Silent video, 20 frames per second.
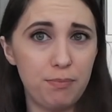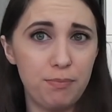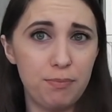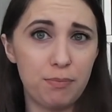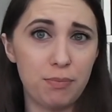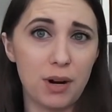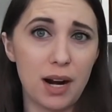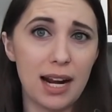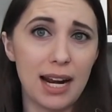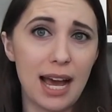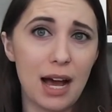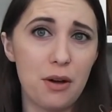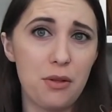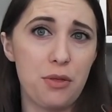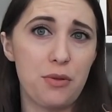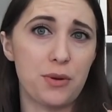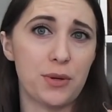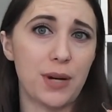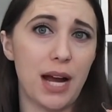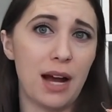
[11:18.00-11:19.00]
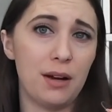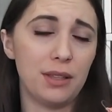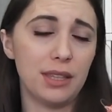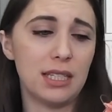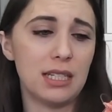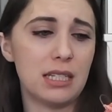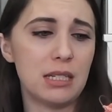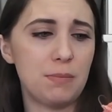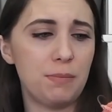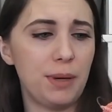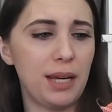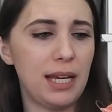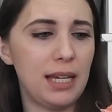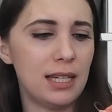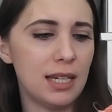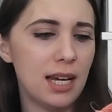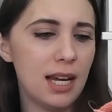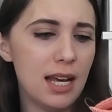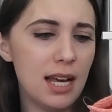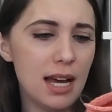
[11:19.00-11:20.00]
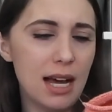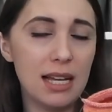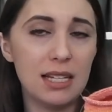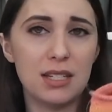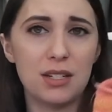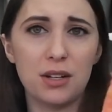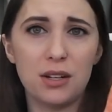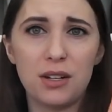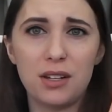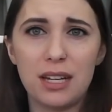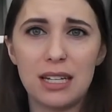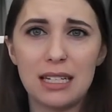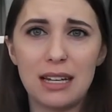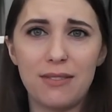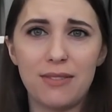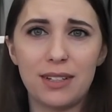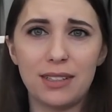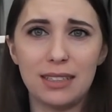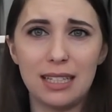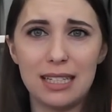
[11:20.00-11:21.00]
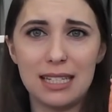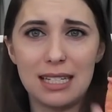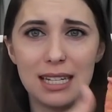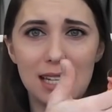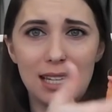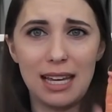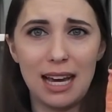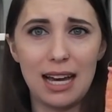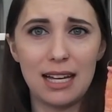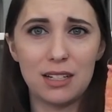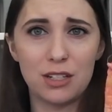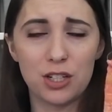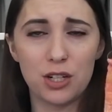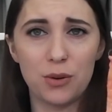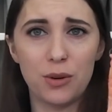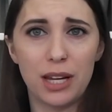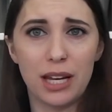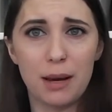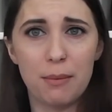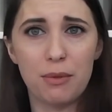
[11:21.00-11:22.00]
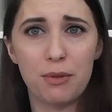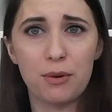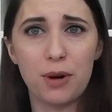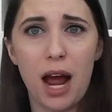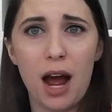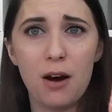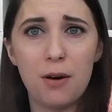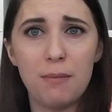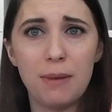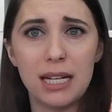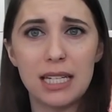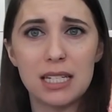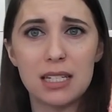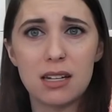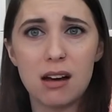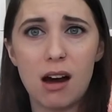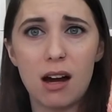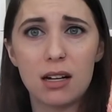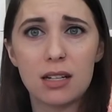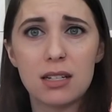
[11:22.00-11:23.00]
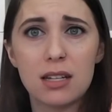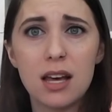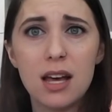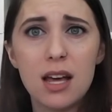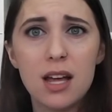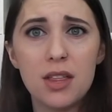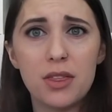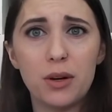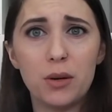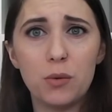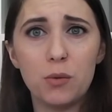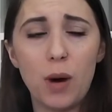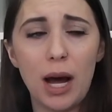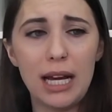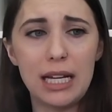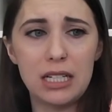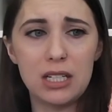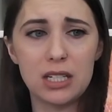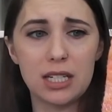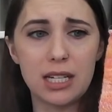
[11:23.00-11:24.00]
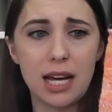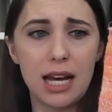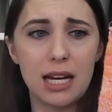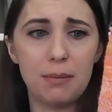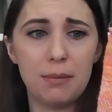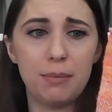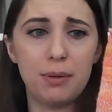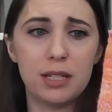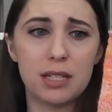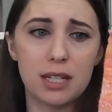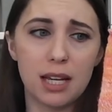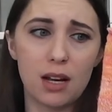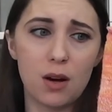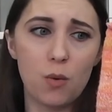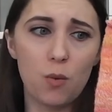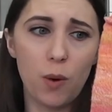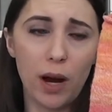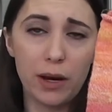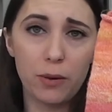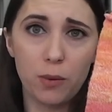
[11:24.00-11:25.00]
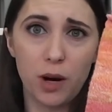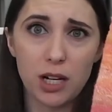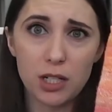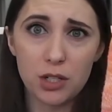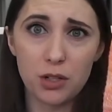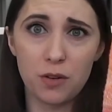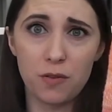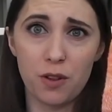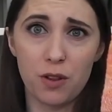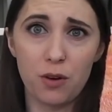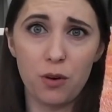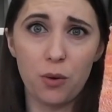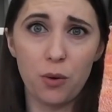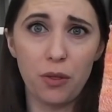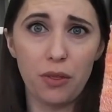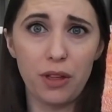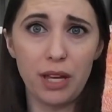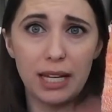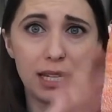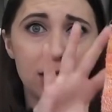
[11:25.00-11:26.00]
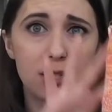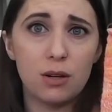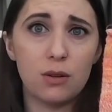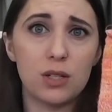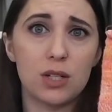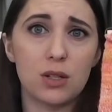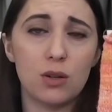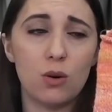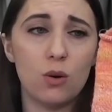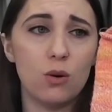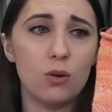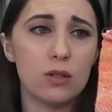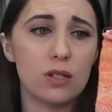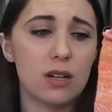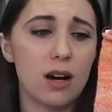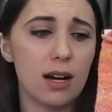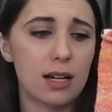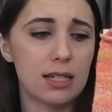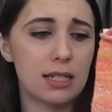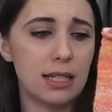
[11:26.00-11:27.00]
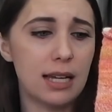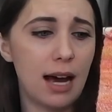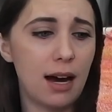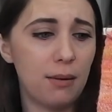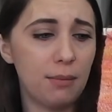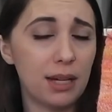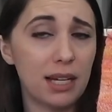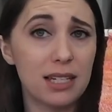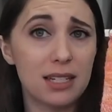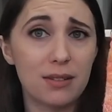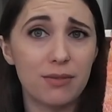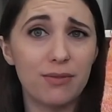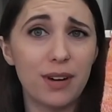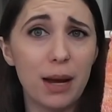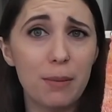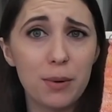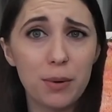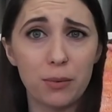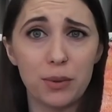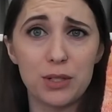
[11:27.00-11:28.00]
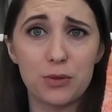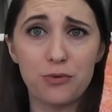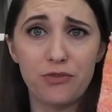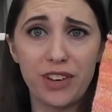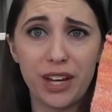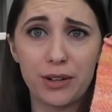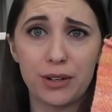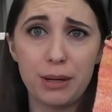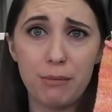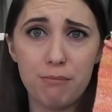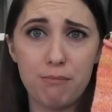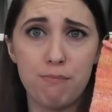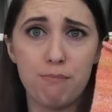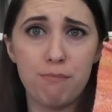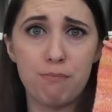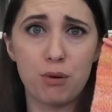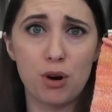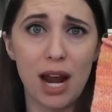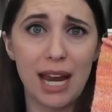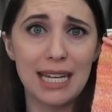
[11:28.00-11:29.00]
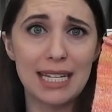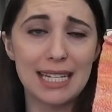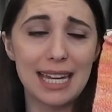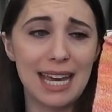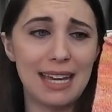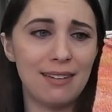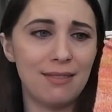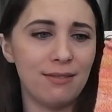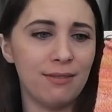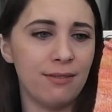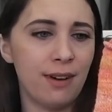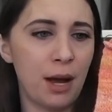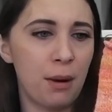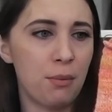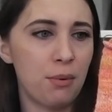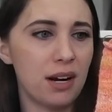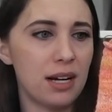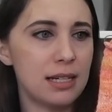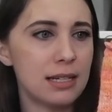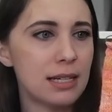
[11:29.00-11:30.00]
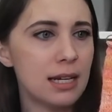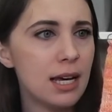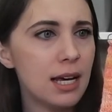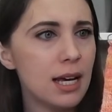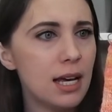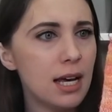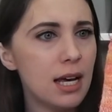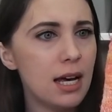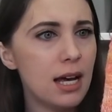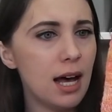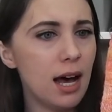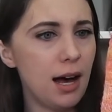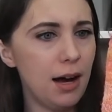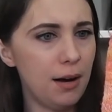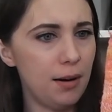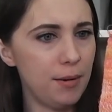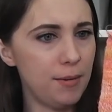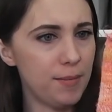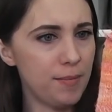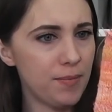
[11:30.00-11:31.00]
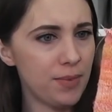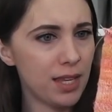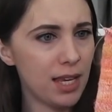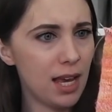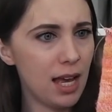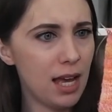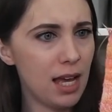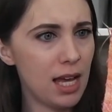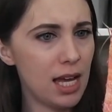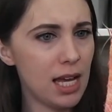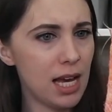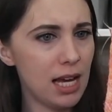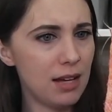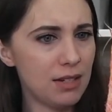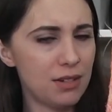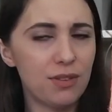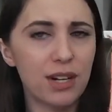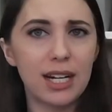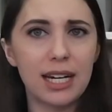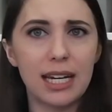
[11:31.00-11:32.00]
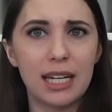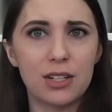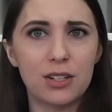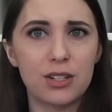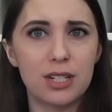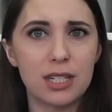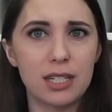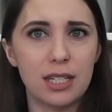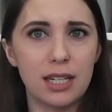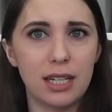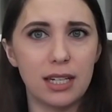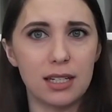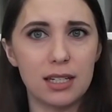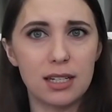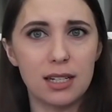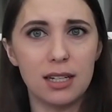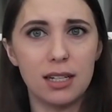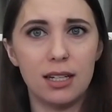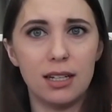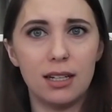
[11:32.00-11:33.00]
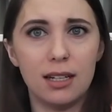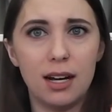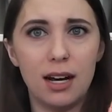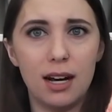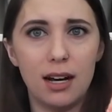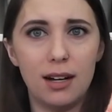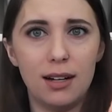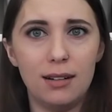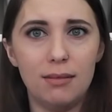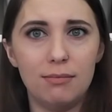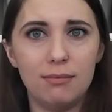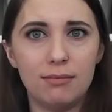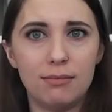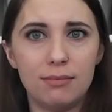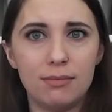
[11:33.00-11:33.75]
spread out throughout the spin and so you can definitely see that showing up throughout my socks. The white just kind of puts like a whitewash over the whole thing and tones the whole socks down because the fiber was very bright and vibrant. Um, it's very interesting to um,